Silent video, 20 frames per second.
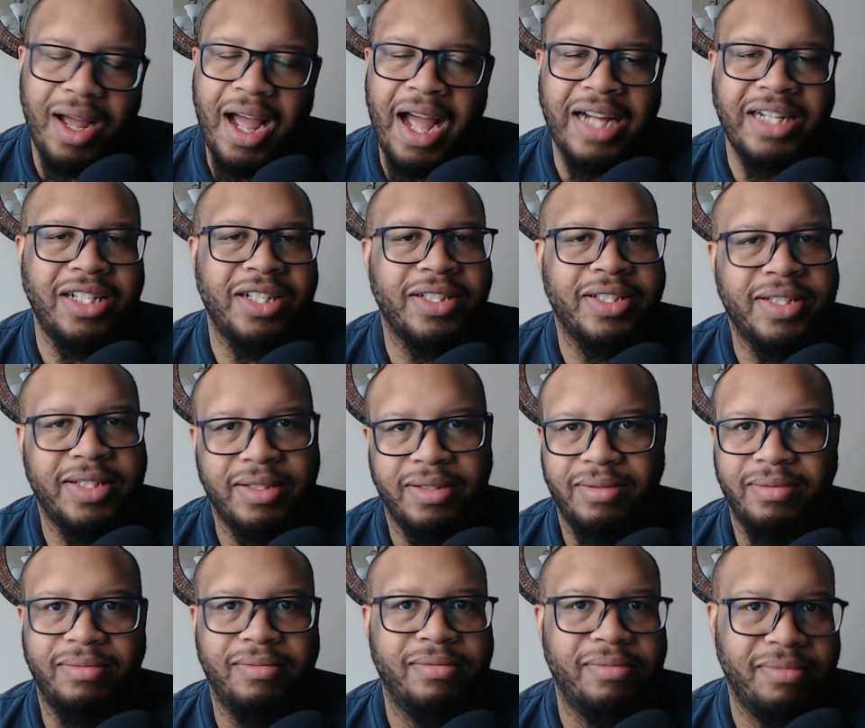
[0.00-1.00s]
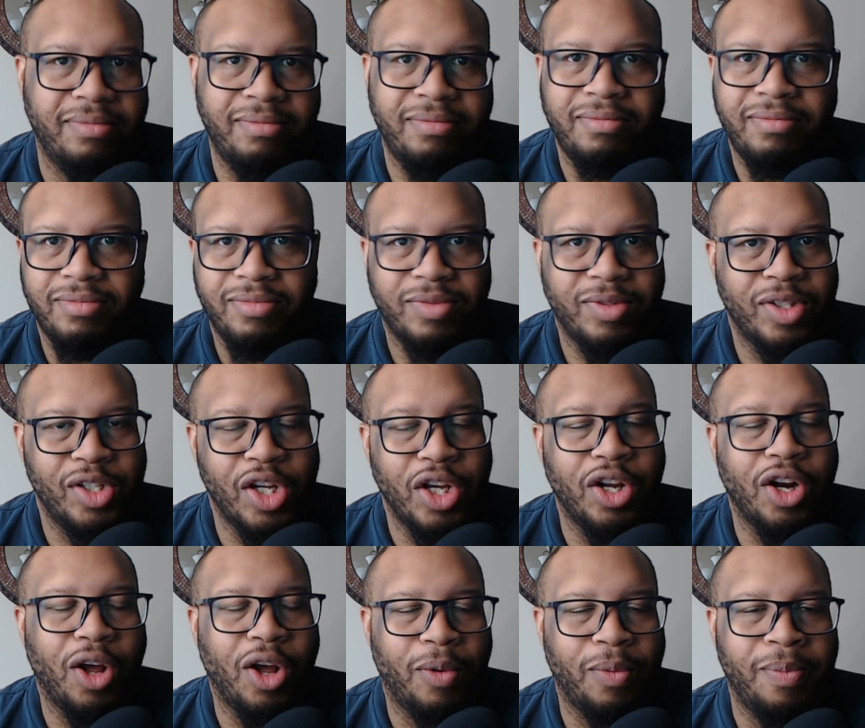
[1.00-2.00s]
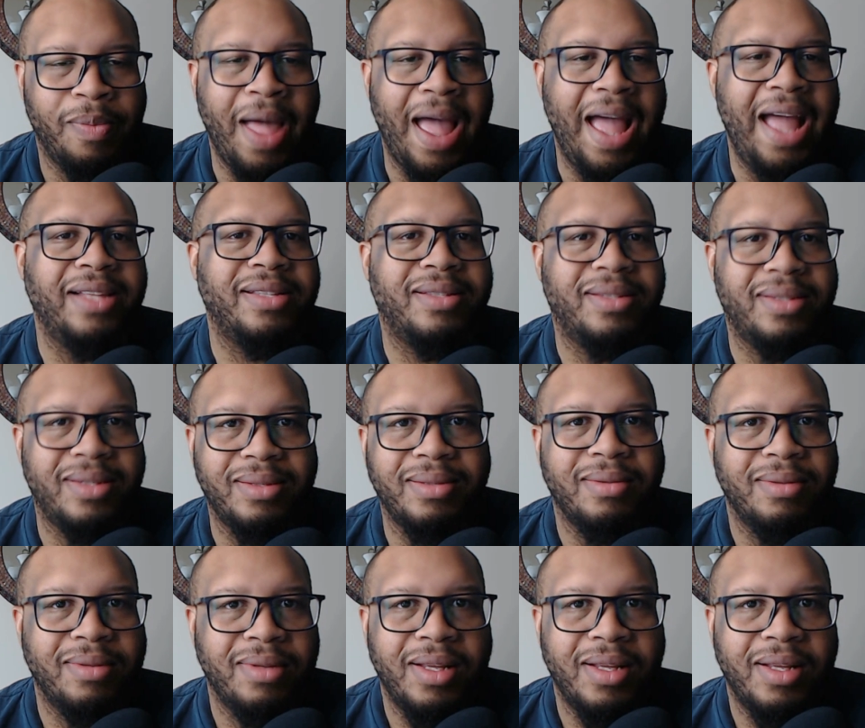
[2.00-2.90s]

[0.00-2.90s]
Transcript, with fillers: I just, you know, that's